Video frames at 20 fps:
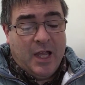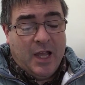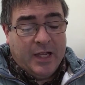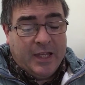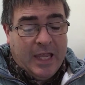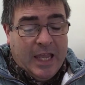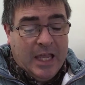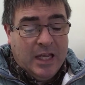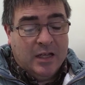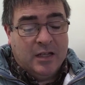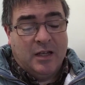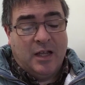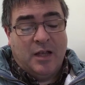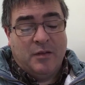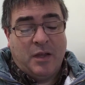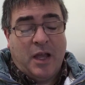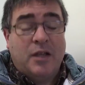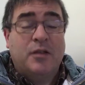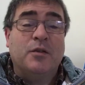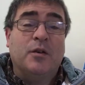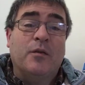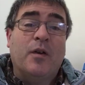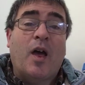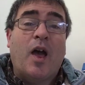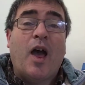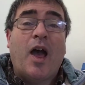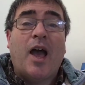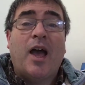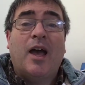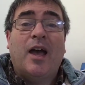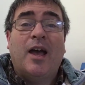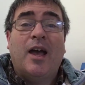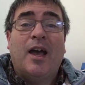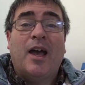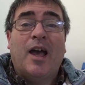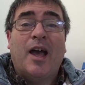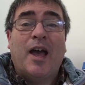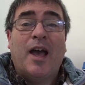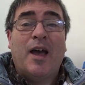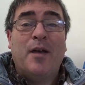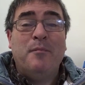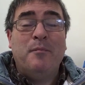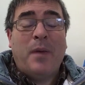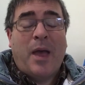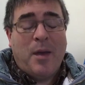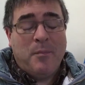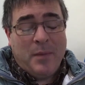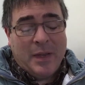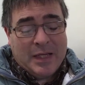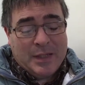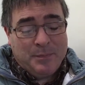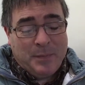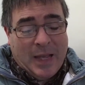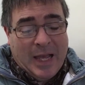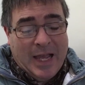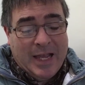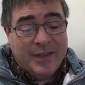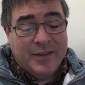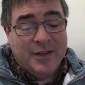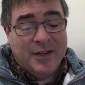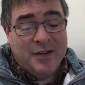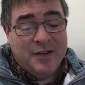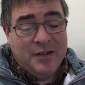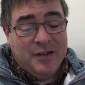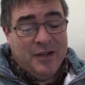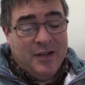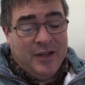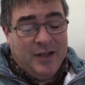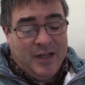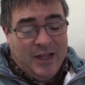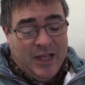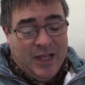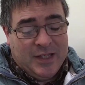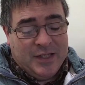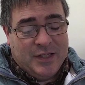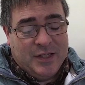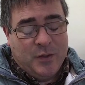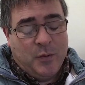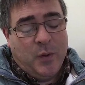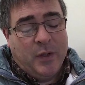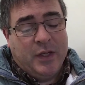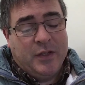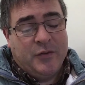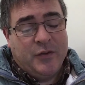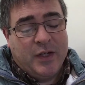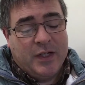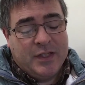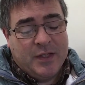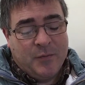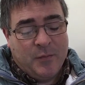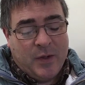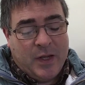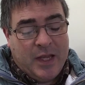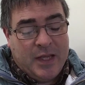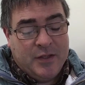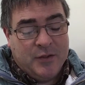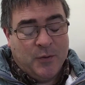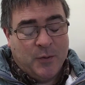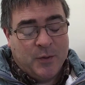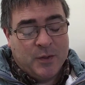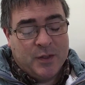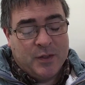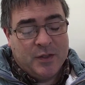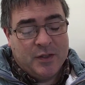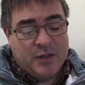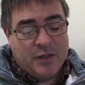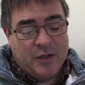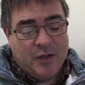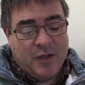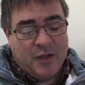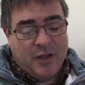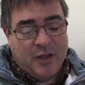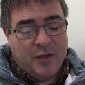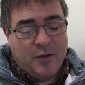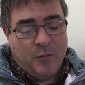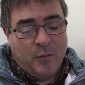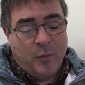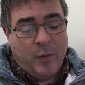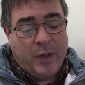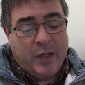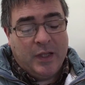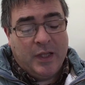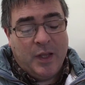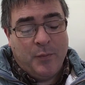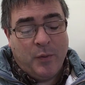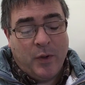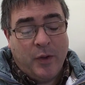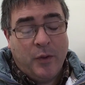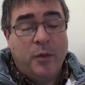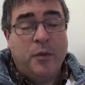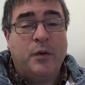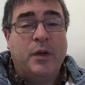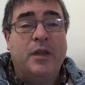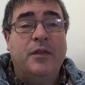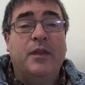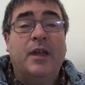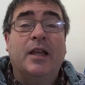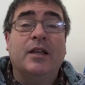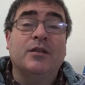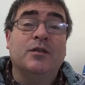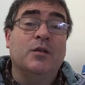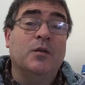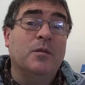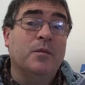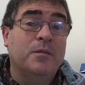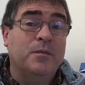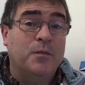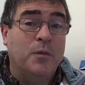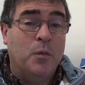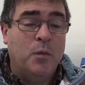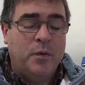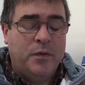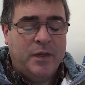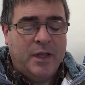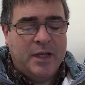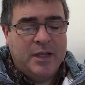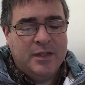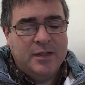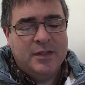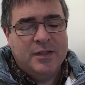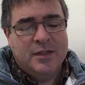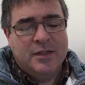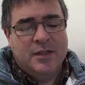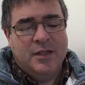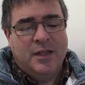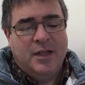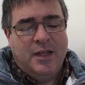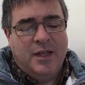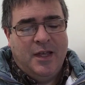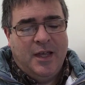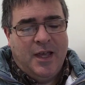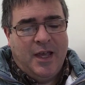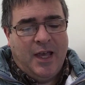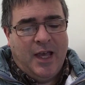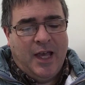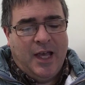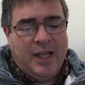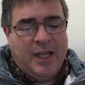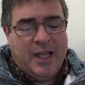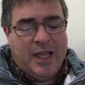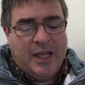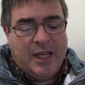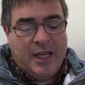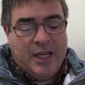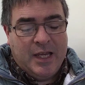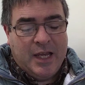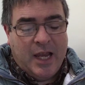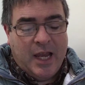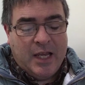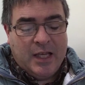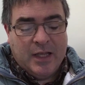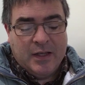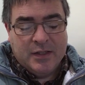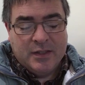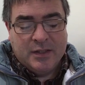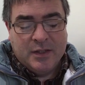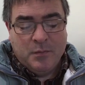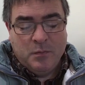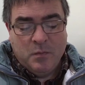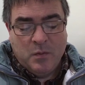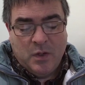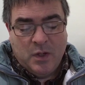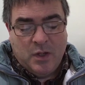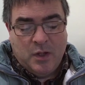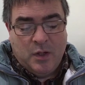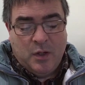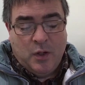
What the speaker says: Again, a mixed bag there. It's quite interesting where he talks repeatedly about three things, no, four things, and then he lists them.